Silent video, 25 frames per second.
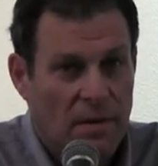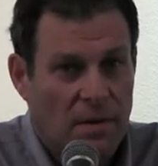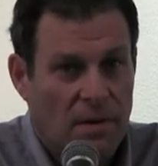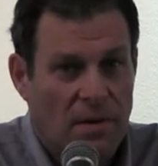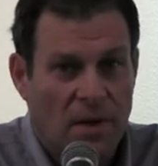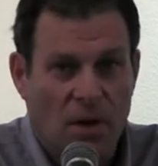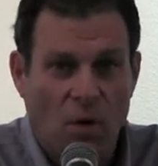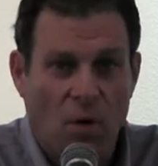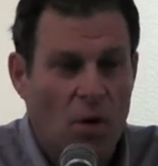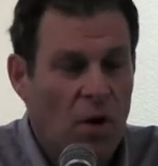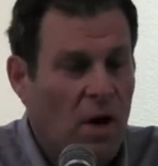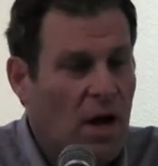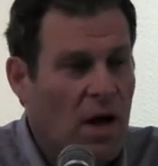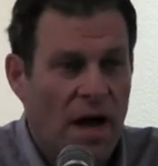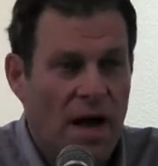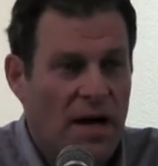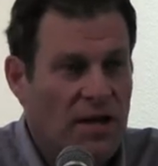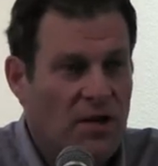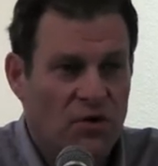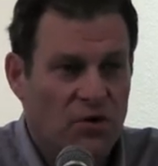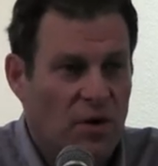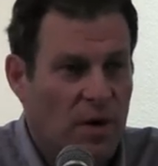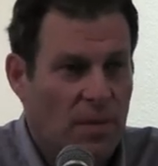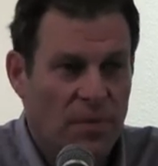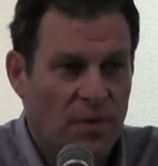They all
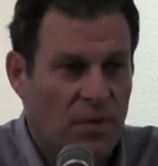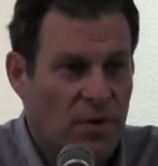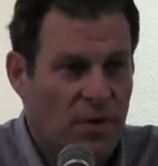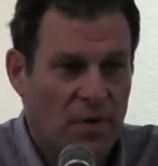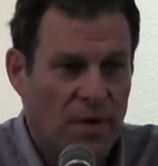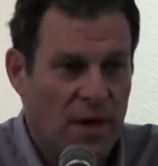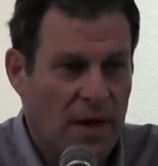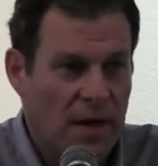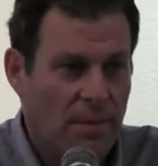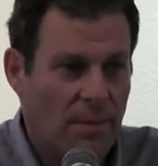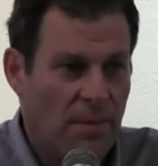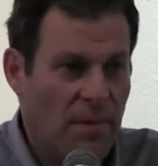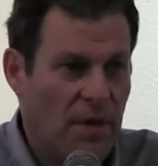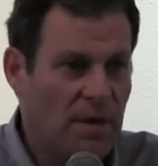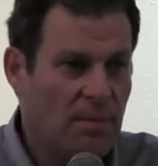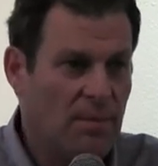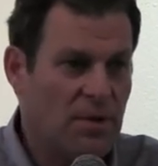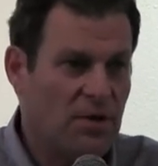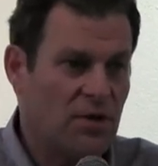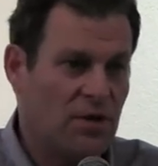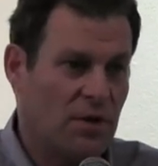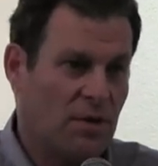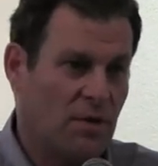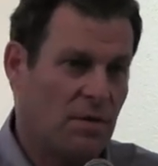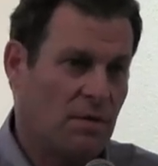conjure up the same
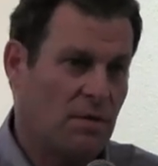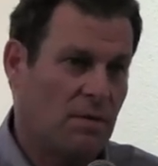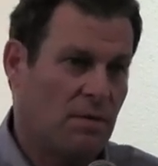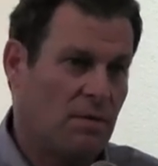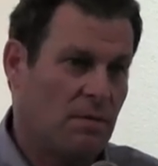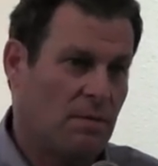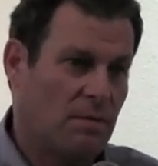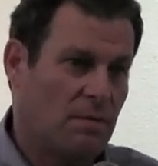images,